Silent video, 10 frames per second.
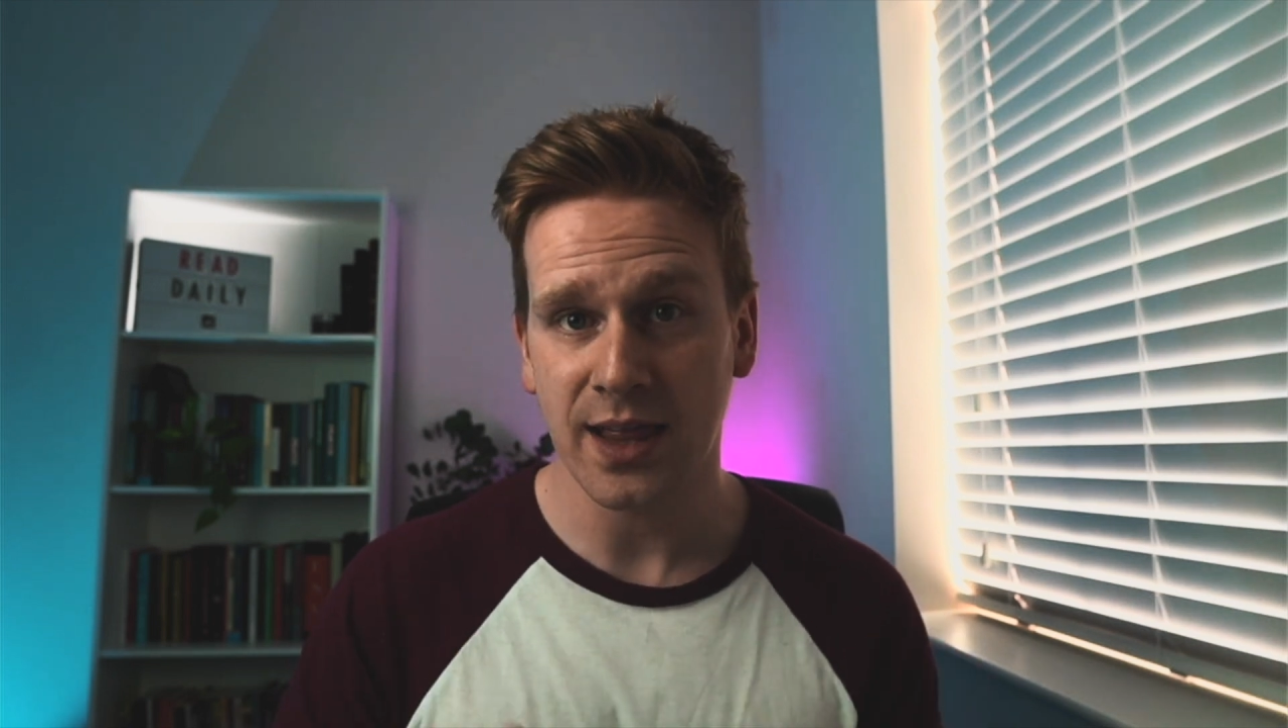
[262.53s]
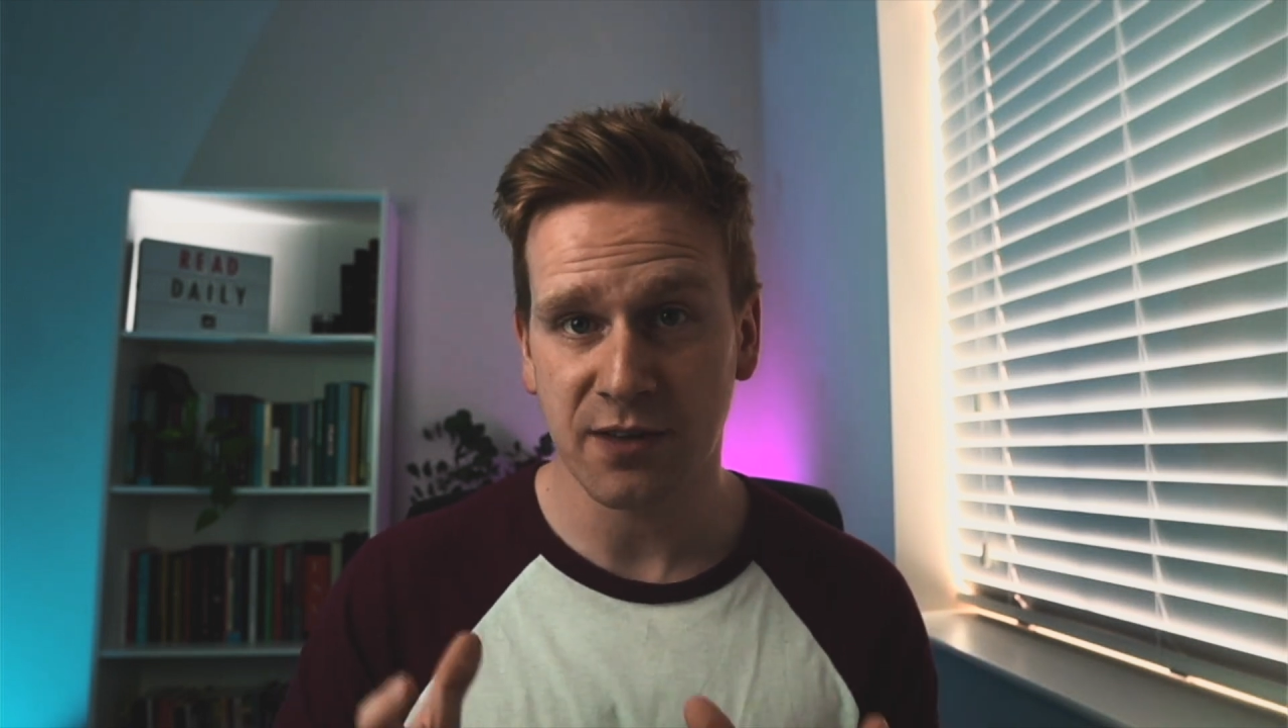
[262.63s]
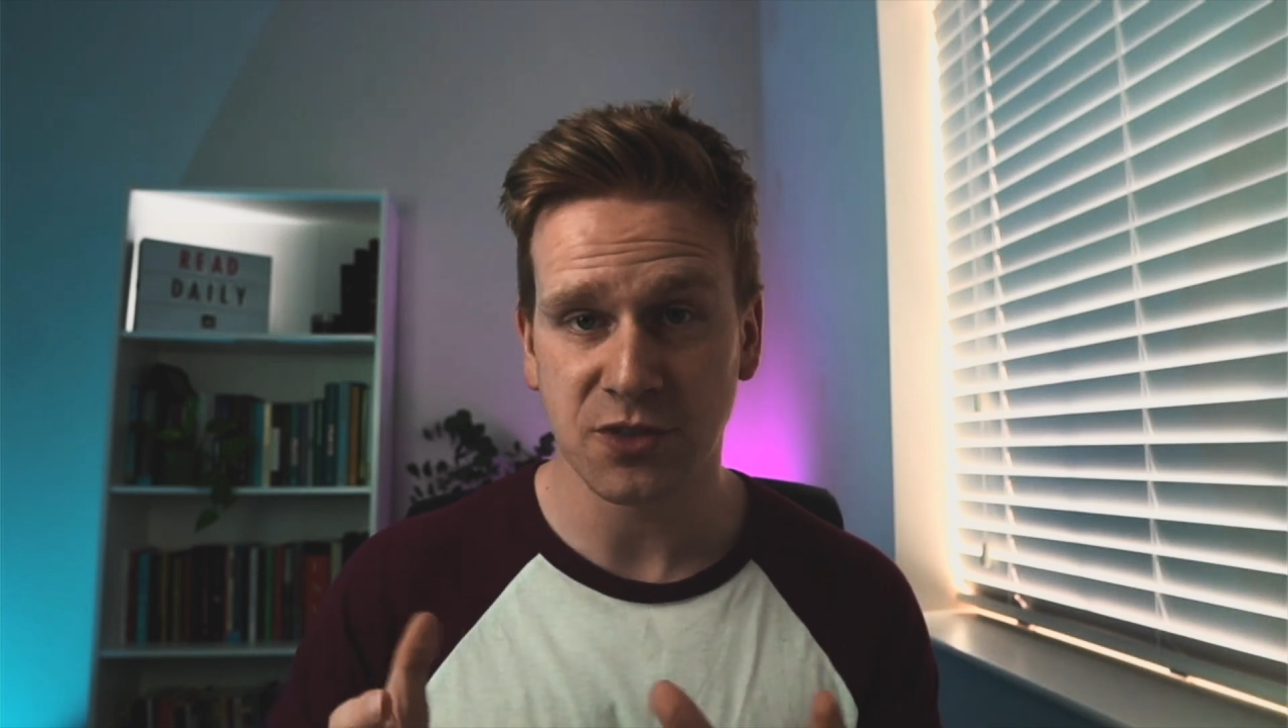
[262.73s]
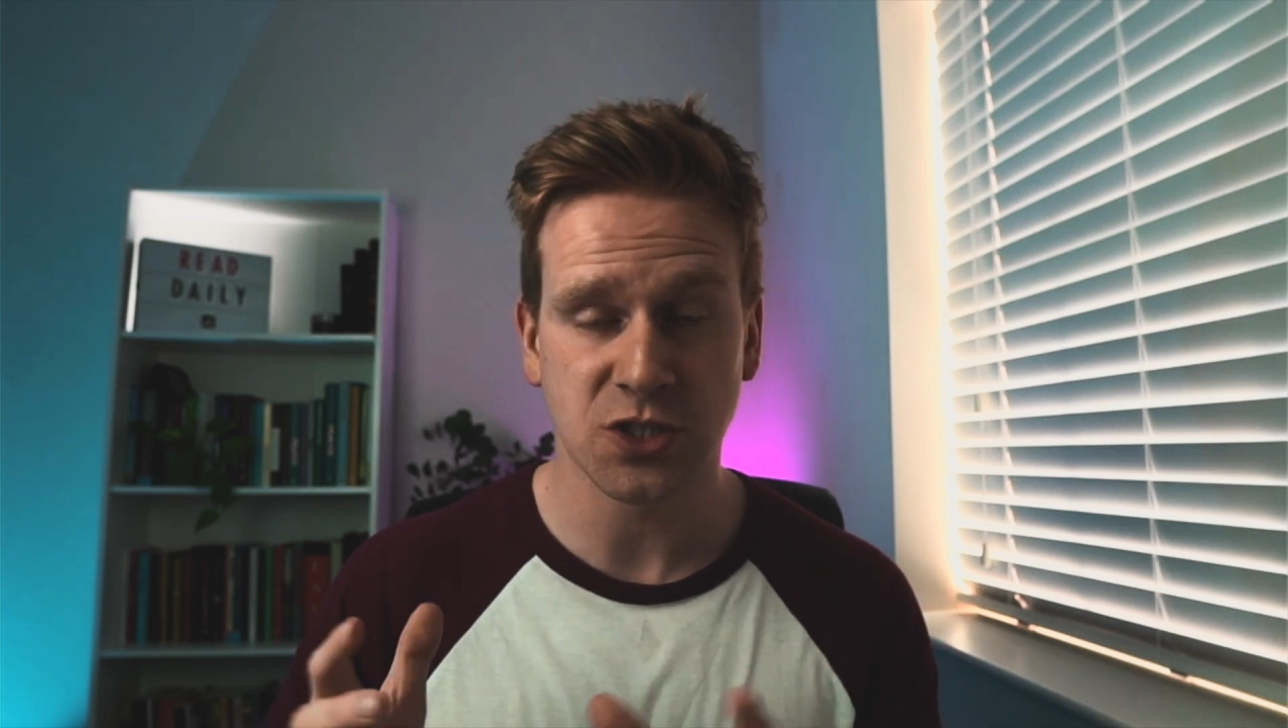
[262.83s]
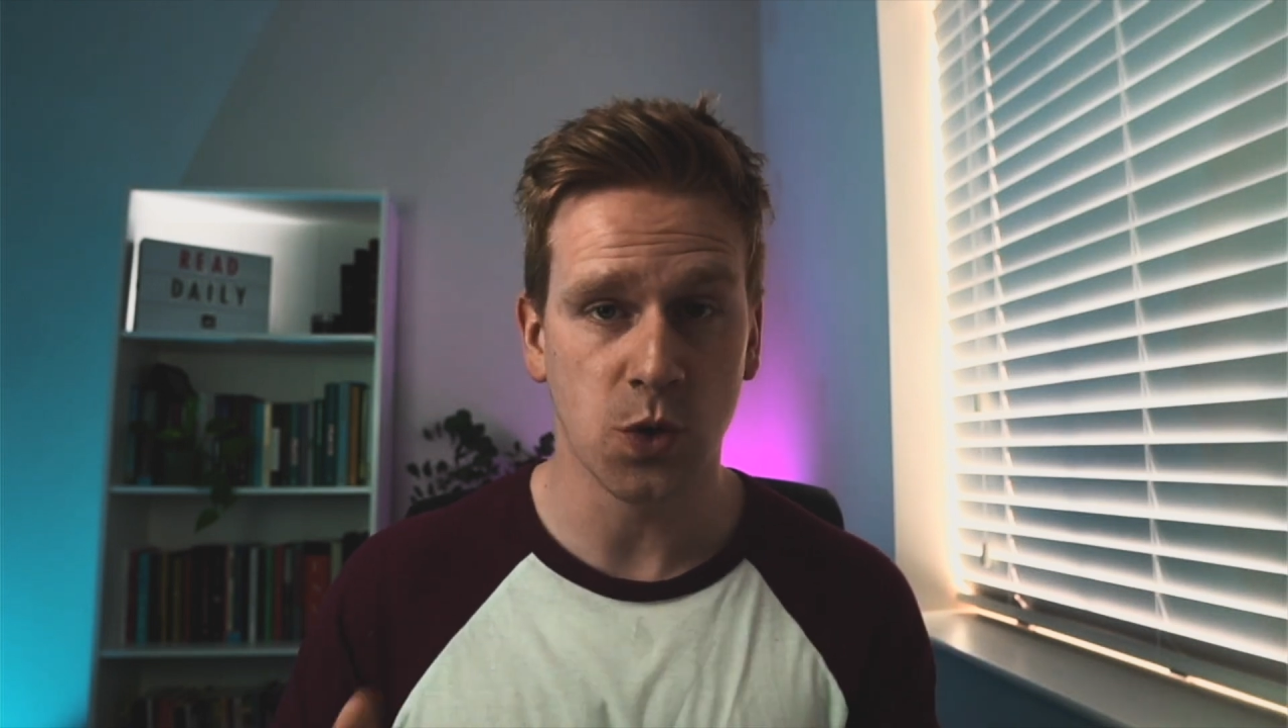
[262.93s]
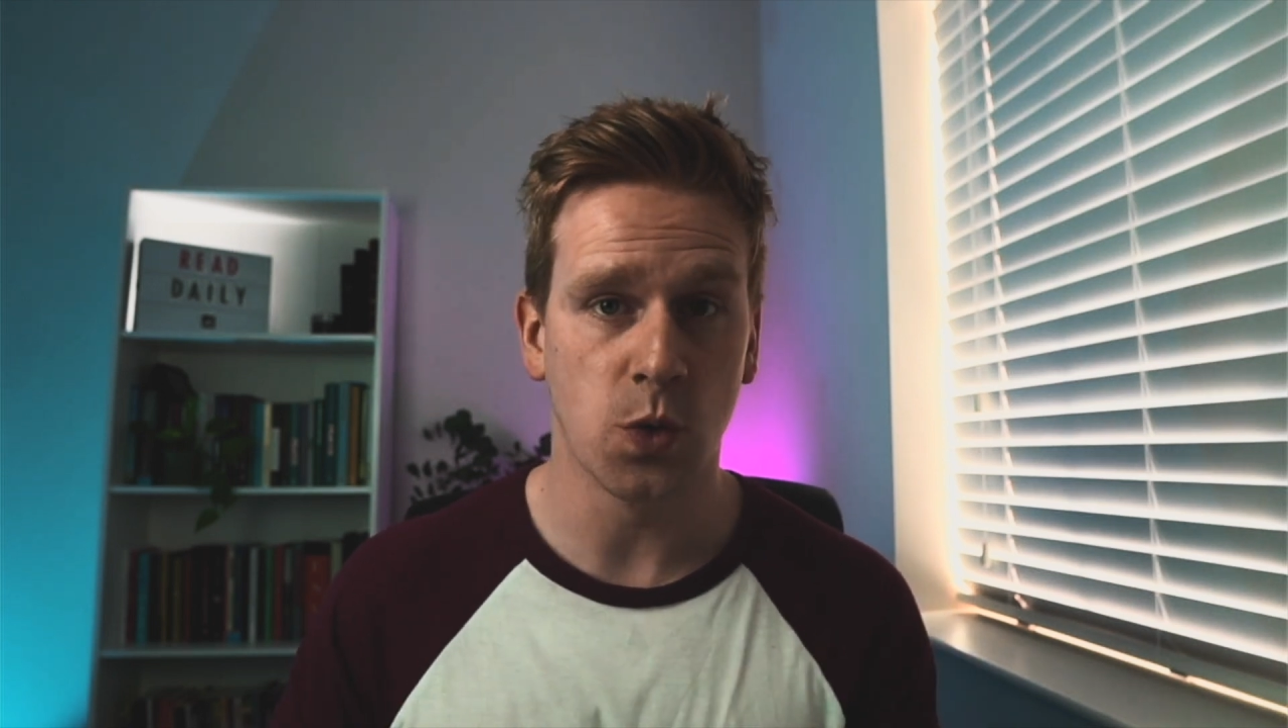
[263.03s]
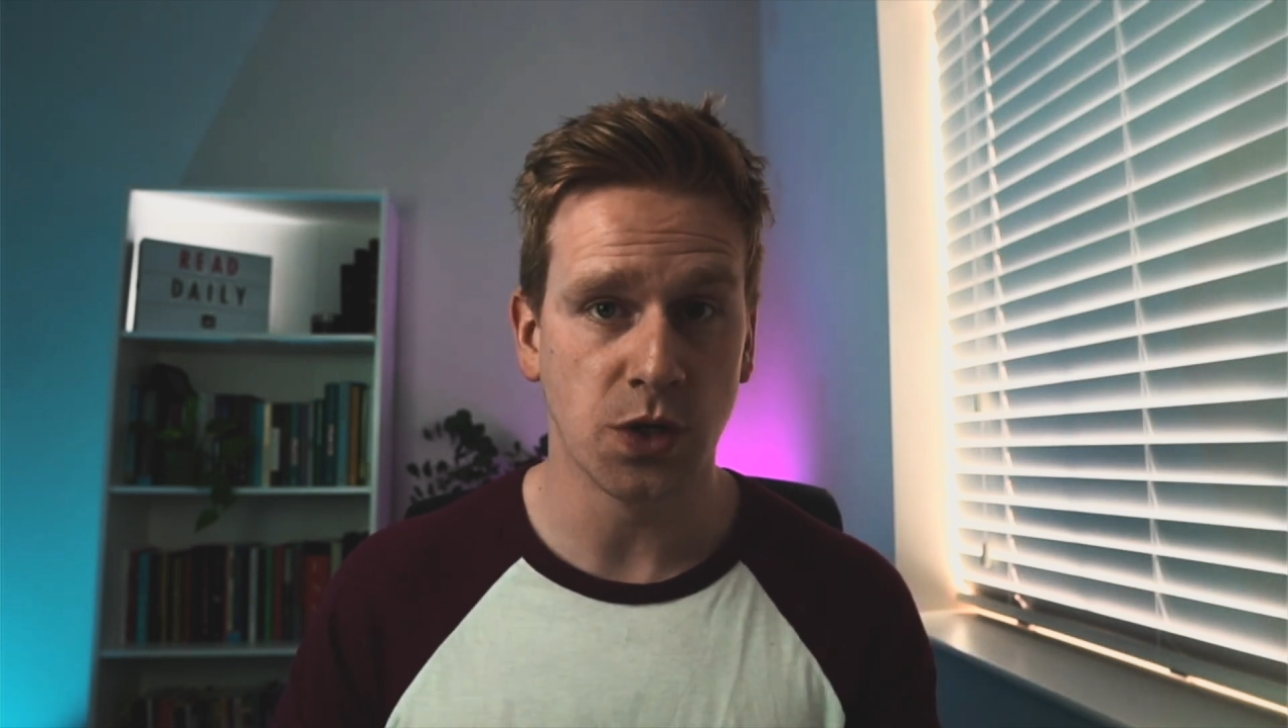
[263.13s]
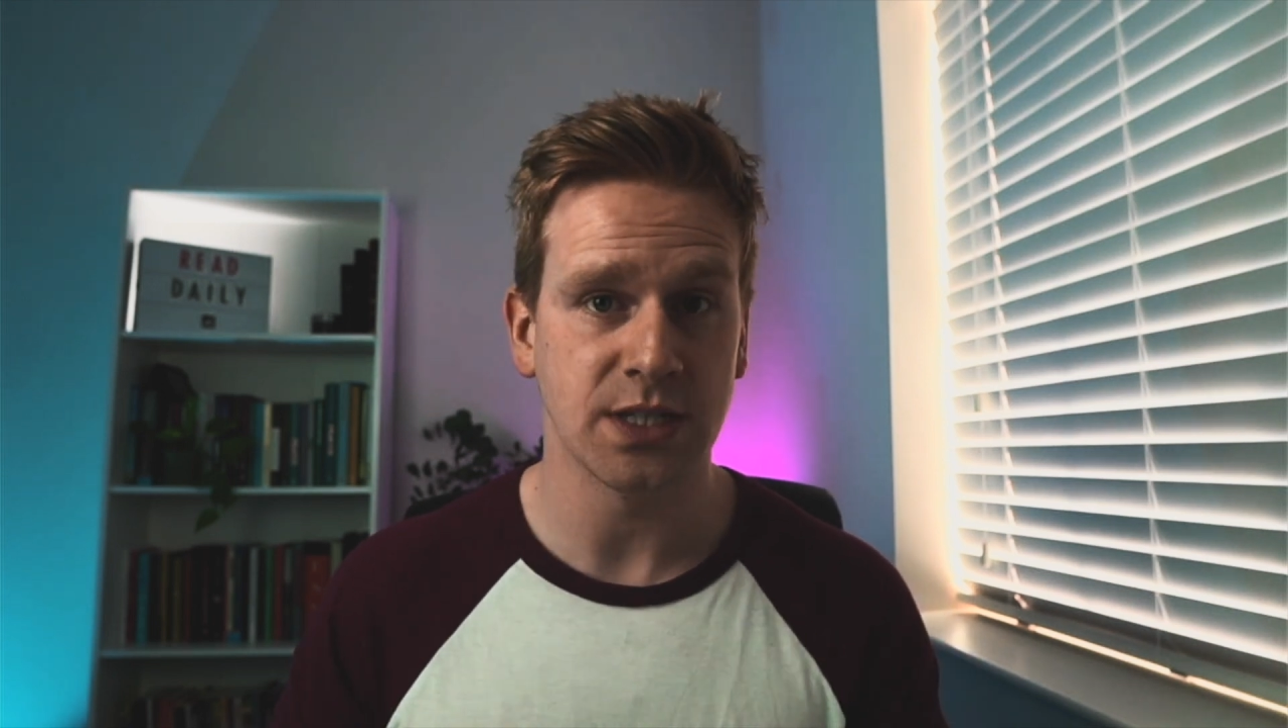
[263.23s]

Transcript: of the scores.